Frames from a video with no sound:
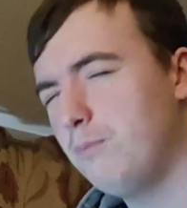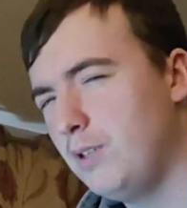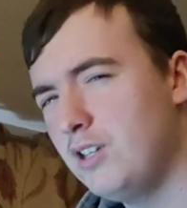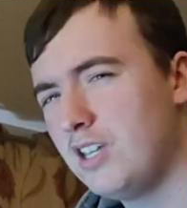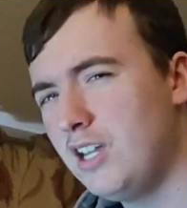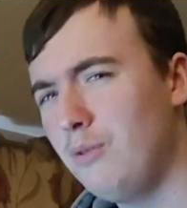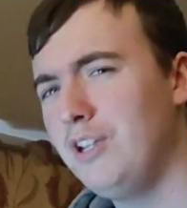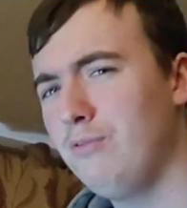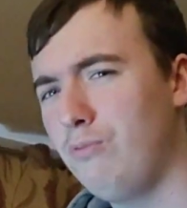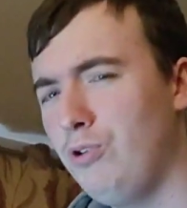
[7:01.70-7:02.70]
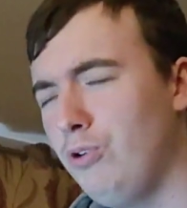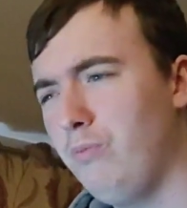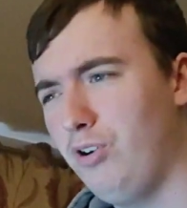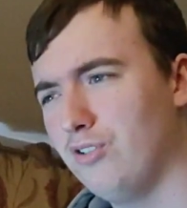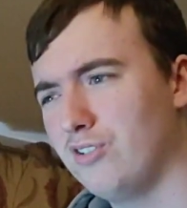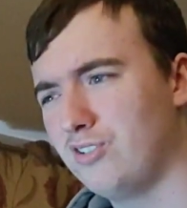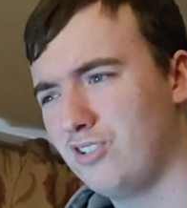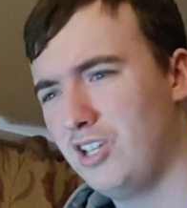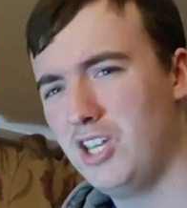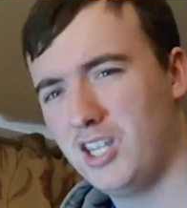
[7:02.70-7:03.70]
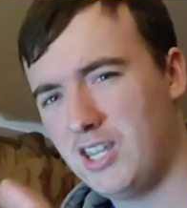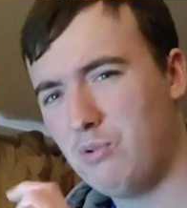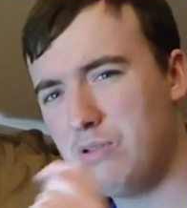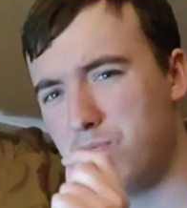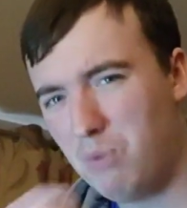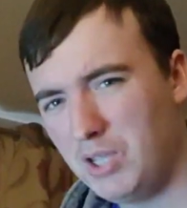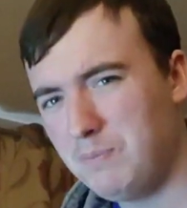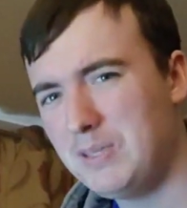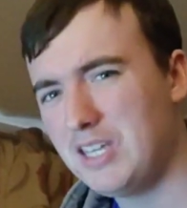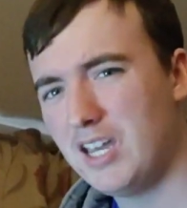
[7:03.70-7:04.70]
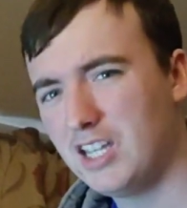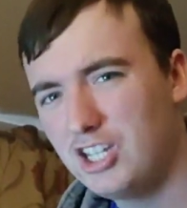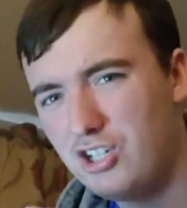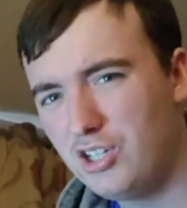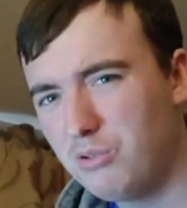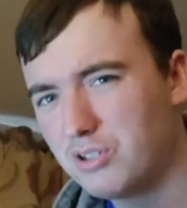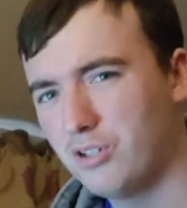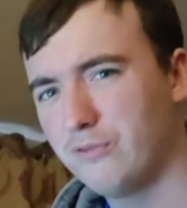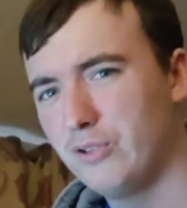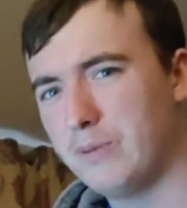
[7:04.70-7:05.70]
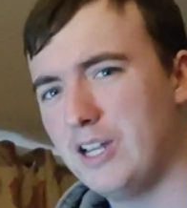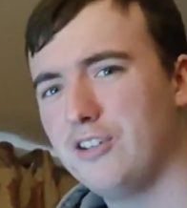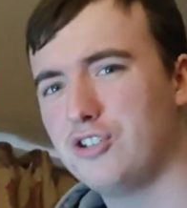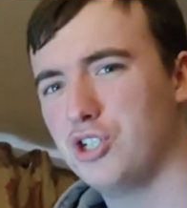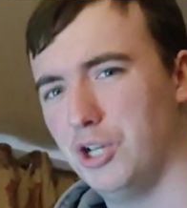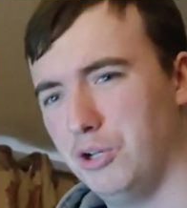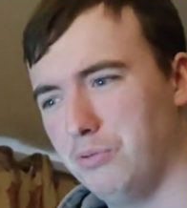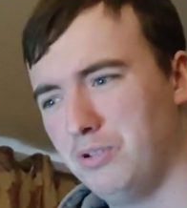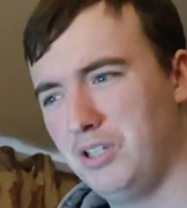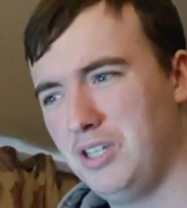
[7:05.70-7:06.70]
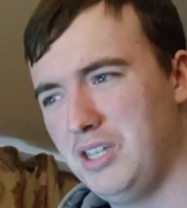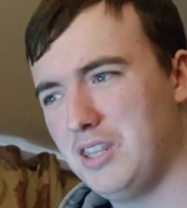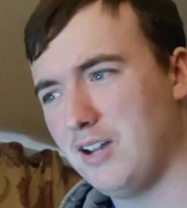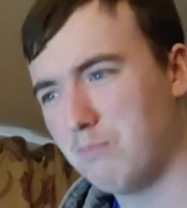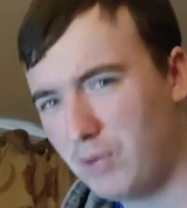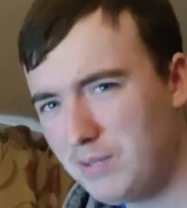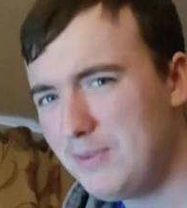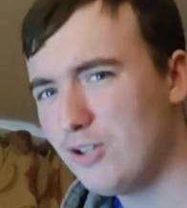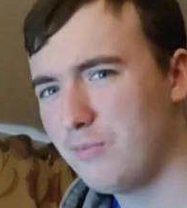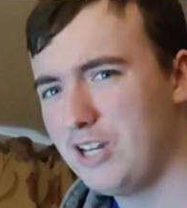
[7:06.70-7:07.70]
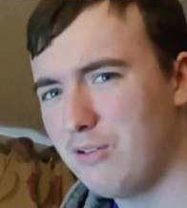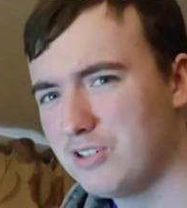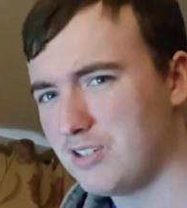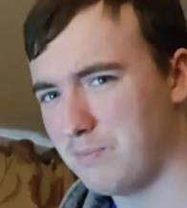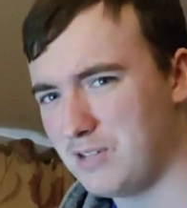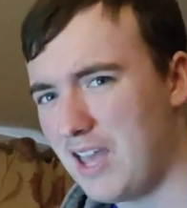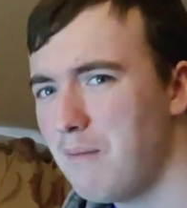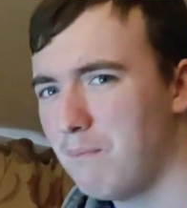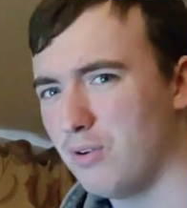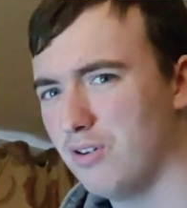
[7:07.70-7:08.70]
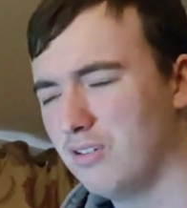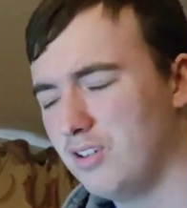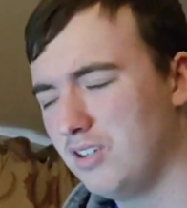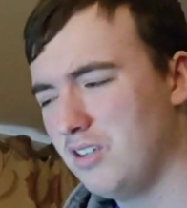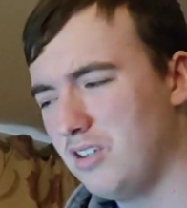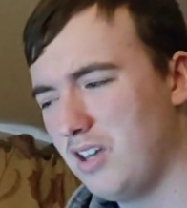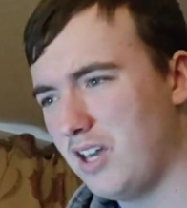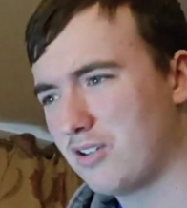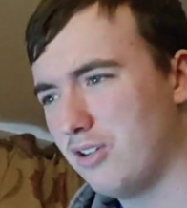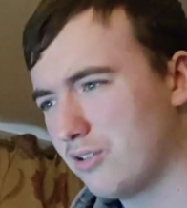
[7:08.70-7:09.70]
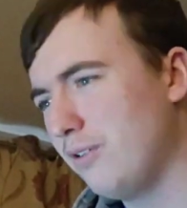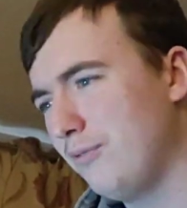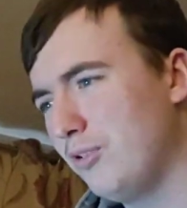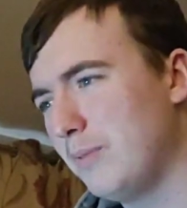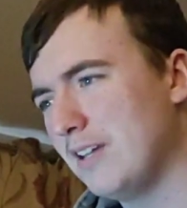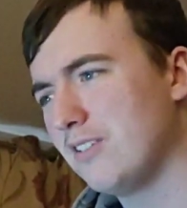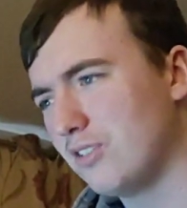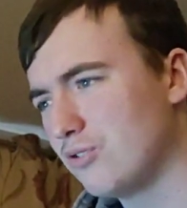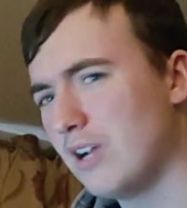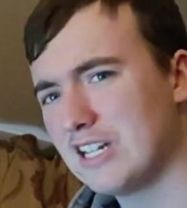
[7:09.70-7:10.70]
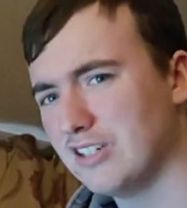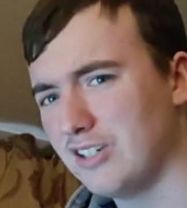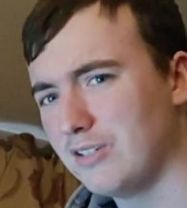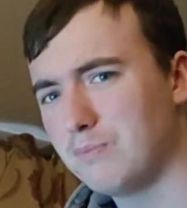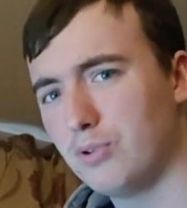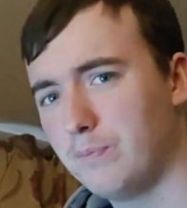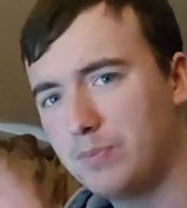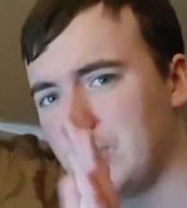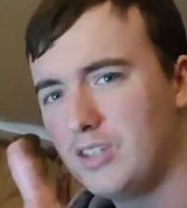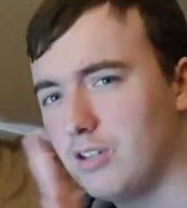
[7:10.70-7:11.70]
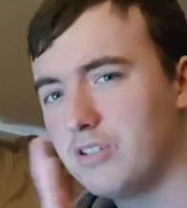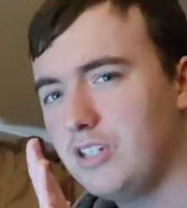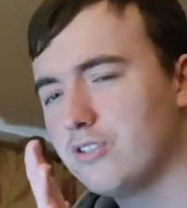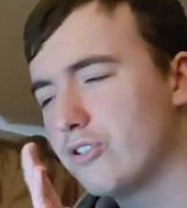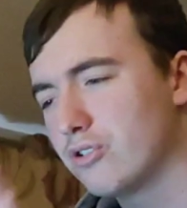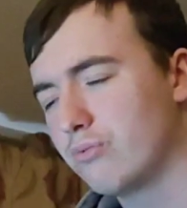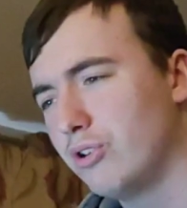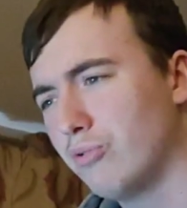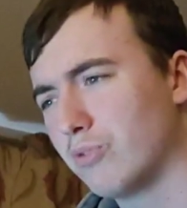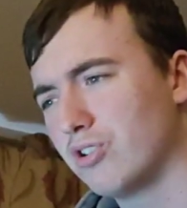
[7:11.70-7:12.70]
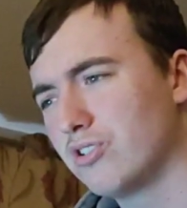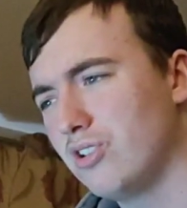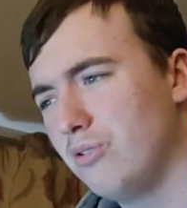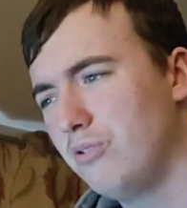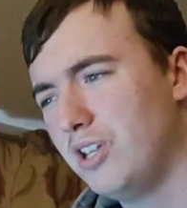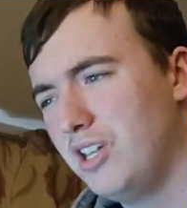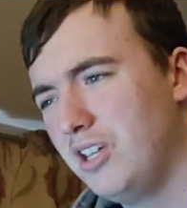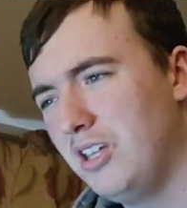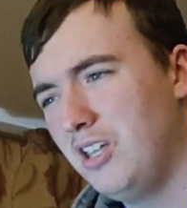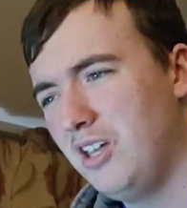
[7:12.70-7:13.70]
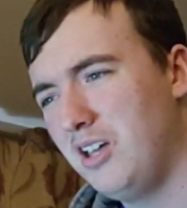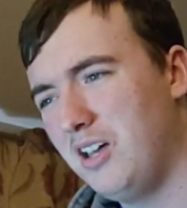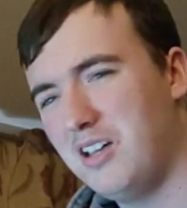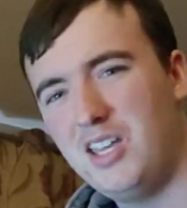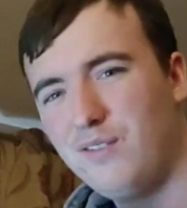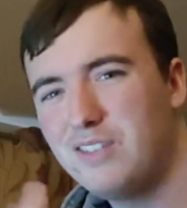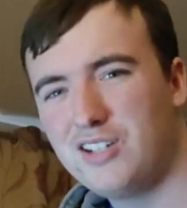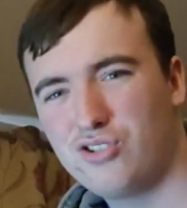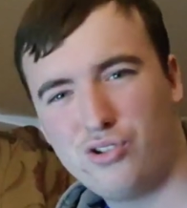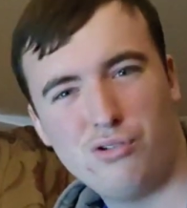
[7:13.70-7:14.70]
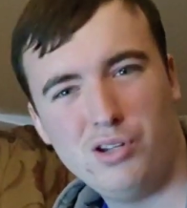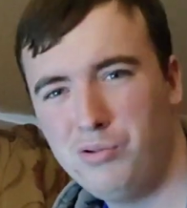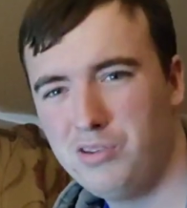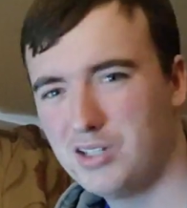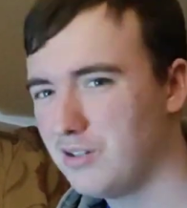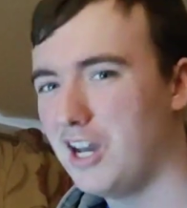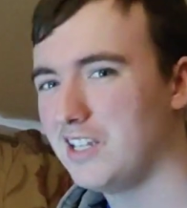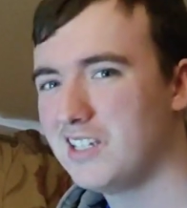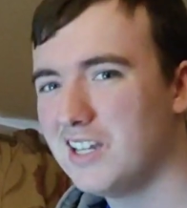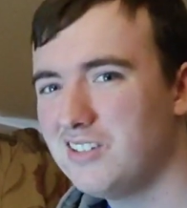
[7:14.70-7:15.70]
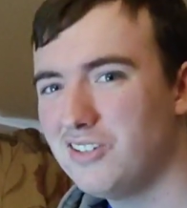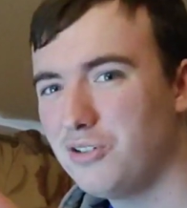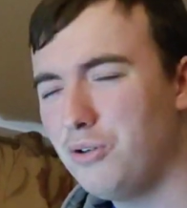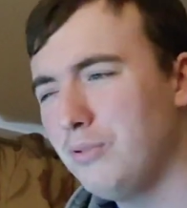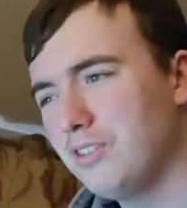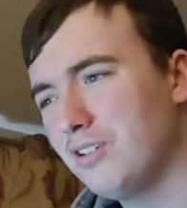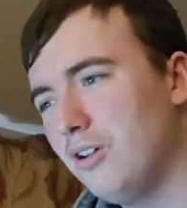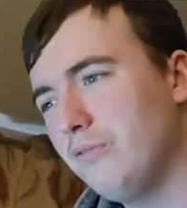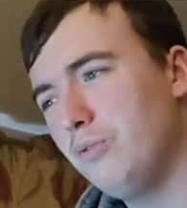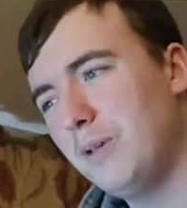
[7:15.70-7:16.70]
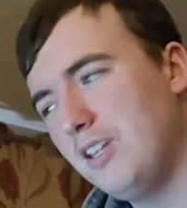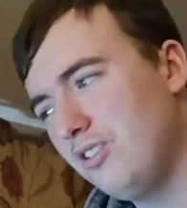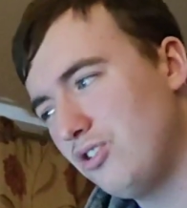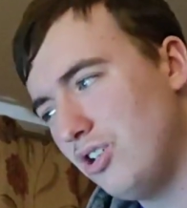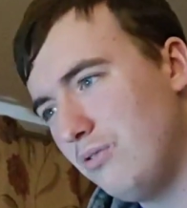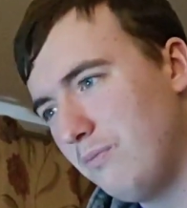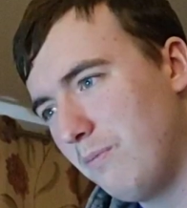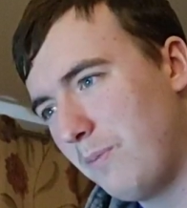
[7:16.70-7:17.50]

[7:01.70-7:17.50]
have been hearing rumors that we might be getting a new Kung Fu Panda show that might be coming out in September, called Kung Fu Panda: The Dragon Knight. But these are just rumors. So if that's true, then I guess I'll go with the Kung Fu Panda show.